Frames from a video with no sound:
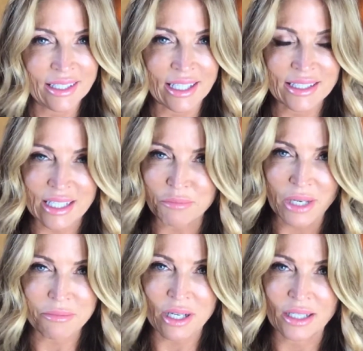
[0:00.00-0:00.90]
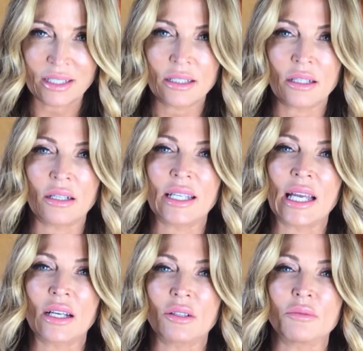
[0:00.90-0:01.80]
set my mind on
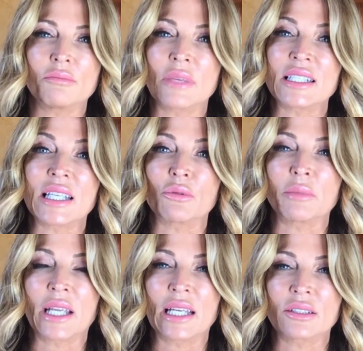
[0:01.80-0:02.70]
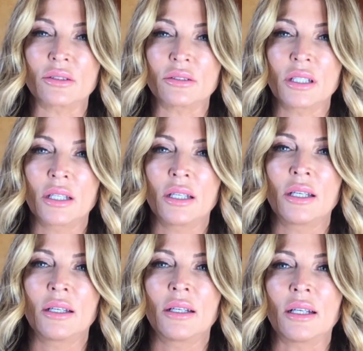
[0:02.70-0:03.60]
how my day will be handled.
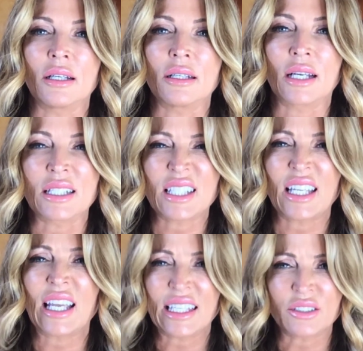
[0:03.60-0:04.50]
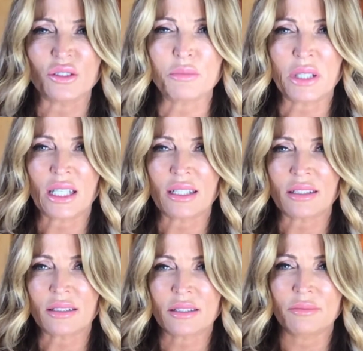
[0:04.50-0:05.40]
I say handled because